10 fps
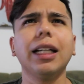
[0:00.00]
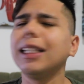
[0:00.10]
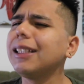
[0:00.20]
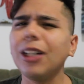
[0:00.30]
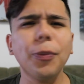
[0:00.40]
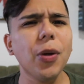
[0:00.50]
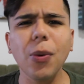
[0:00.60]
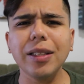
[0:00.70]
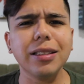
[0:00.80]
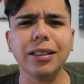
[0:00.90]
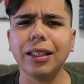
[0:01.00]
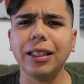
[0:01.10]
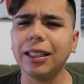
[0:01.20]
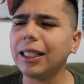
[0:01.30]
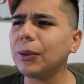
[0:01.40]
And Naomi Watts is not
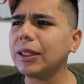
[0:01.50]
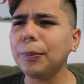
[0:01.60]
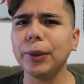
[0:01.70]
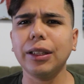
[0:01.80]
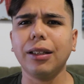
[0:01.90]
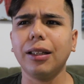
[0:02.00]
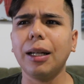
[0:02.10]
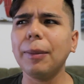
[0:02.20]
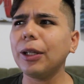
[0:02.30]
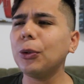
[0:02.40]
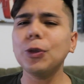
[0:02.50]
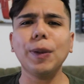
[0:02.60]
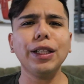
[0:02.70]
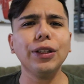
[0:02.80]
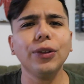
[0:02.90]
in it. Like, what's up with that? I'm like, who's
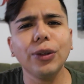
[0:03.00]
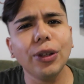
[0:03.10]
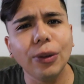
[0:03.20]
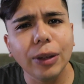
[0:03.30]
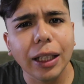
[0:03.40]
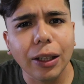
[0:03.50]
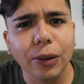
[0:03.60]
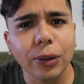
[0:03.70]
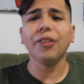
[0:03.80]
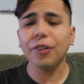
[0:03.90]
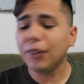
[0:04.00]
playing the little girl now?